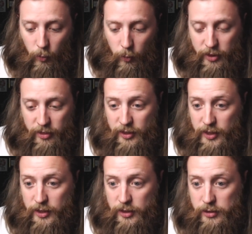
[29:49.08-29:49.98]
With
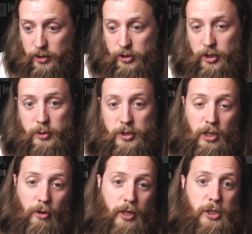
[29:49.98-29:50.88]
the continuous
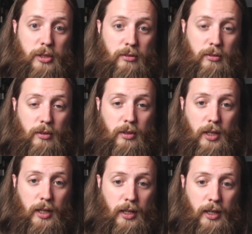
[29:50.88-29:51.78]
integration
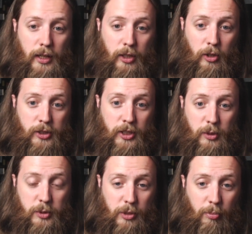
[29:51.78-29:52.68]
and
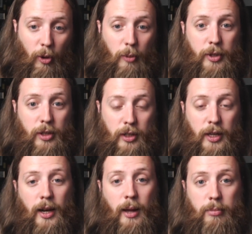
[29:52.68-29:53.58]
continuous deployment that
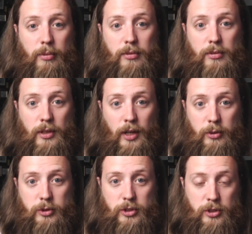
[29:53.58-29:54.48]
GitLab
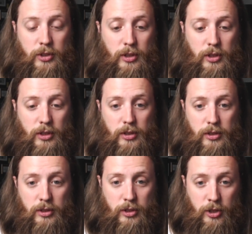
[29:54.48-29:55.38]
allows us to
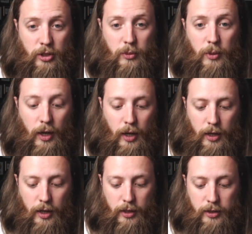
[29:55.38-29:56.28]
do,
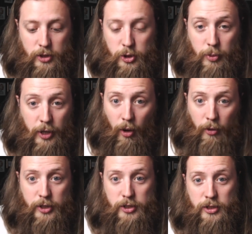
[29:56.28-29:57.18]
And this should be a lot
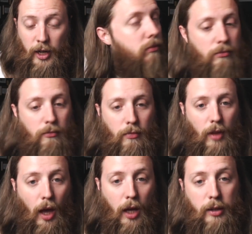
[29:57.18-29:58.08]
easier to collaborate on.
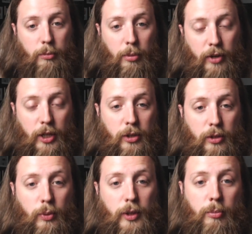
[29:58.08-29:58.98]
And it'd be really good
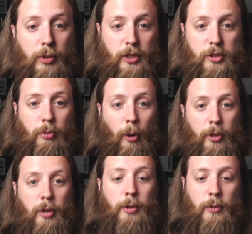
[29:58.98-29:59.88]
if we could make this a proper
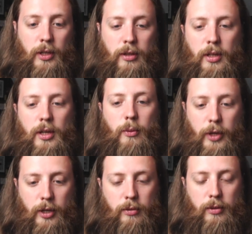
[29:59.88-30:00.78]
community thing, and we
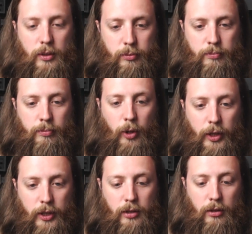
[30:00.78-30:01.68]
can pull
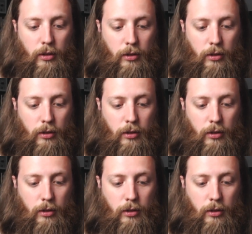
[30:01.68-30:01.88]
in